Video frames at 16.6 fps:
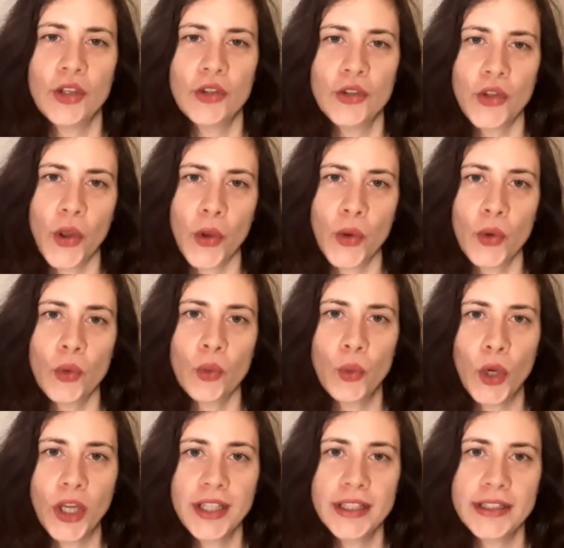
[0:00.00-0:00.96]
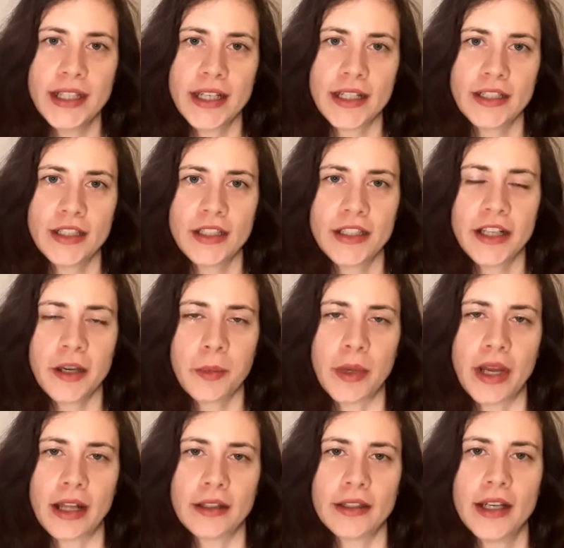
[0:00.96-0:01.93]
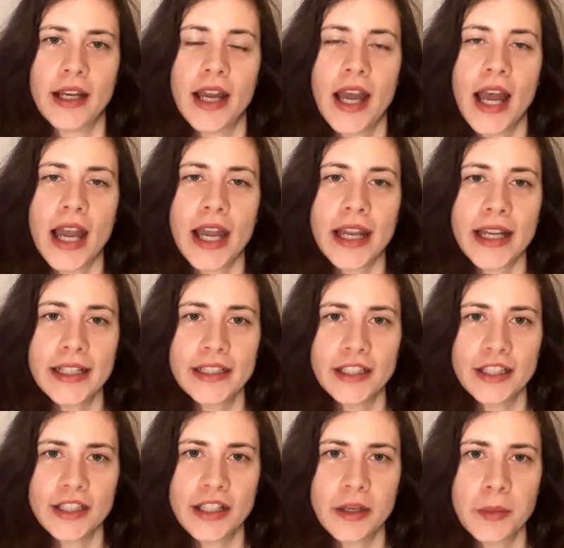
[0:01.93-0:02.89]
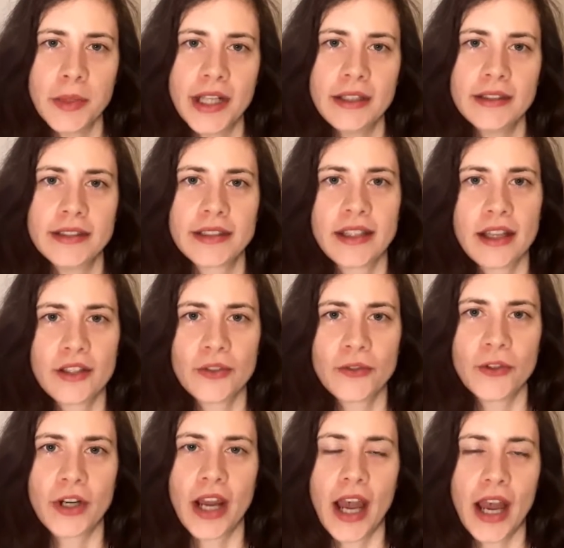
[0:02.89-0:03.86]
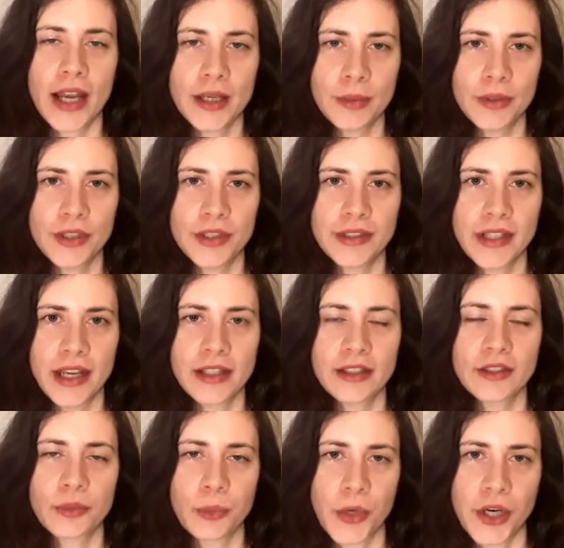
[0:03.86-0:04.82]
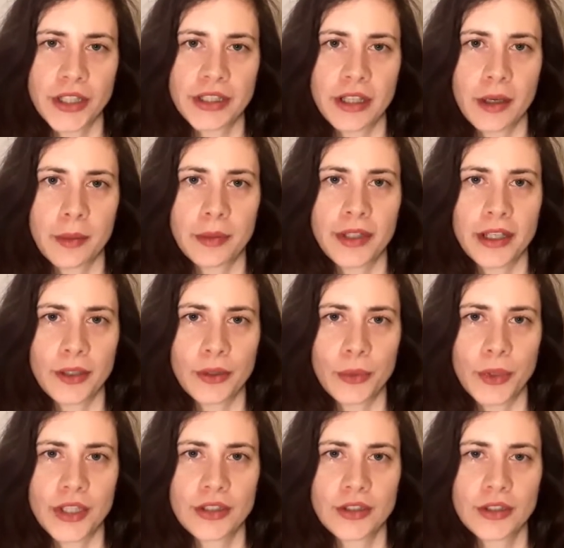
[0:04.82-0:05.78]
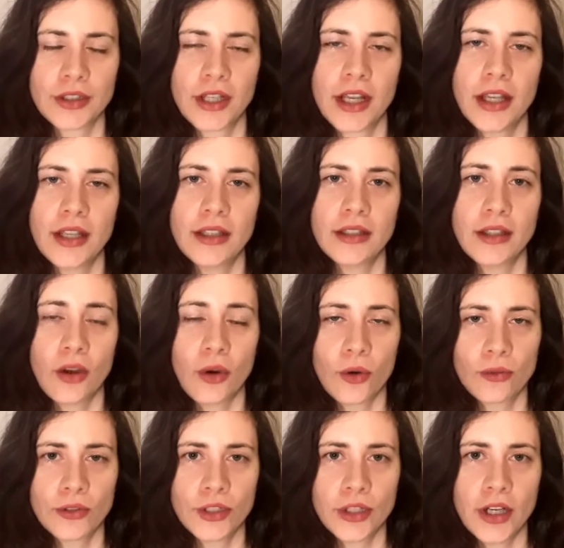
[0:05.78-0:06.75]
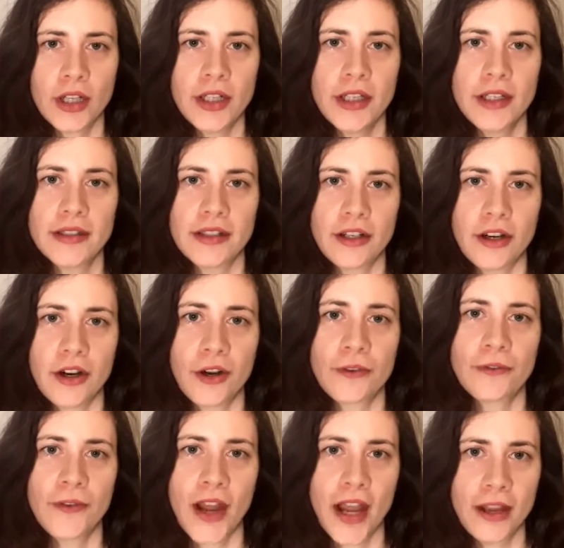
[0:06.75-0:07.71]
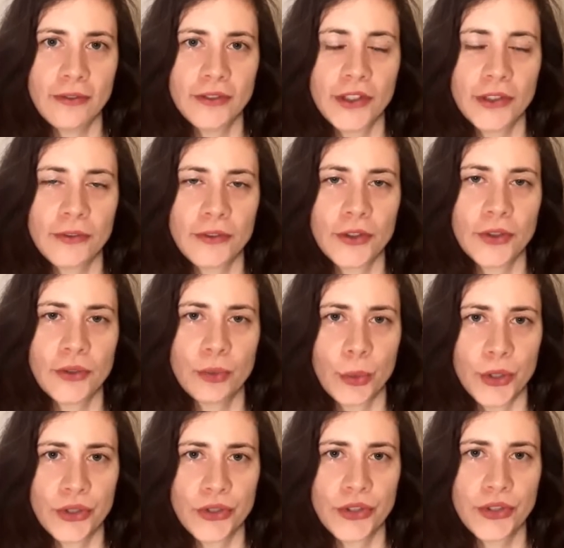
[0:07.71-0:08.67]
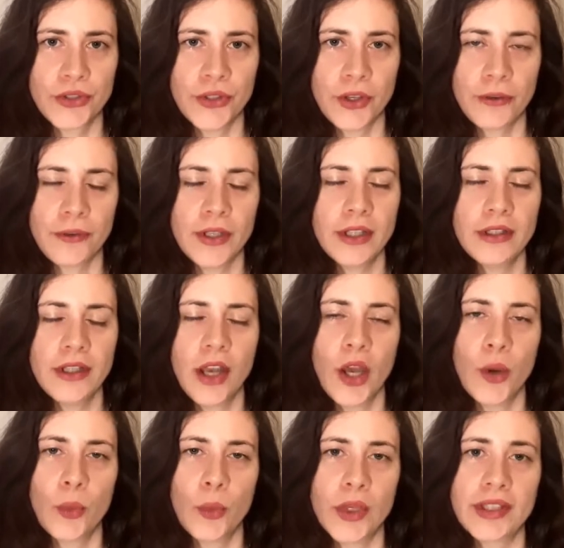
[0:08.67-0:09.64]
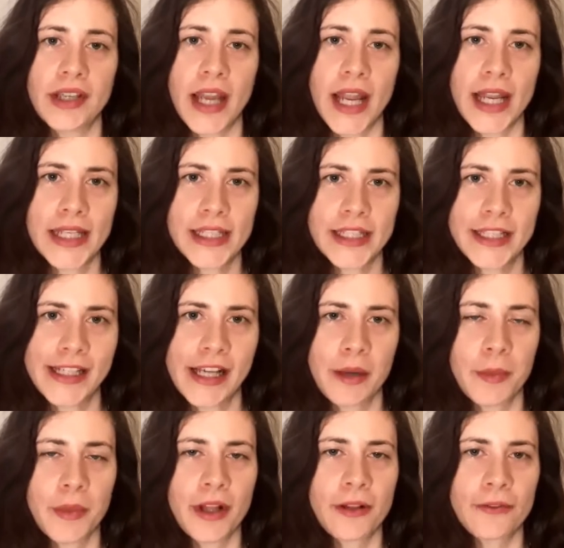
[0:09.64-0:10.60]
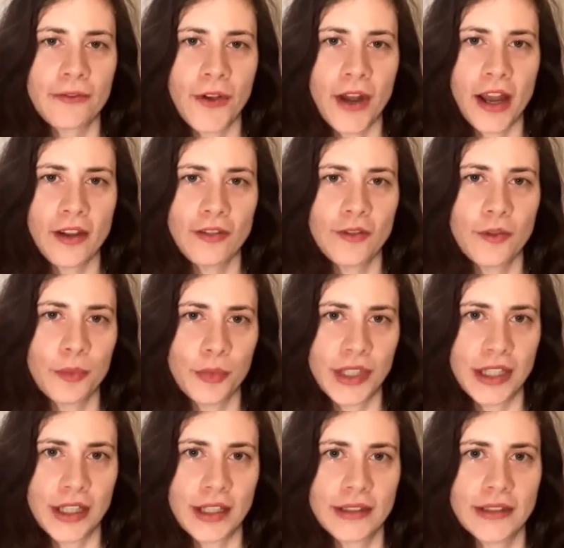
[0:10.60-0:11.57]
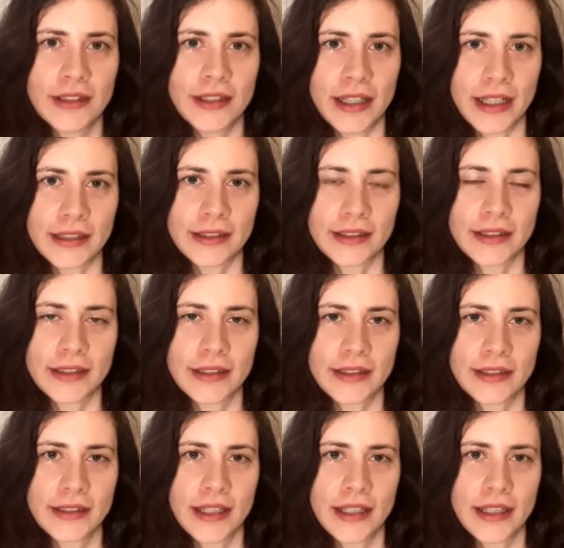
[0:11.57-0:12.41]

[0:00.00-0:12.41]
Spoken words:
So what is HTML? HTML stands for Hypertext Markup Language. Overall, there are 5 different versions of it, with HTML5 being the latest.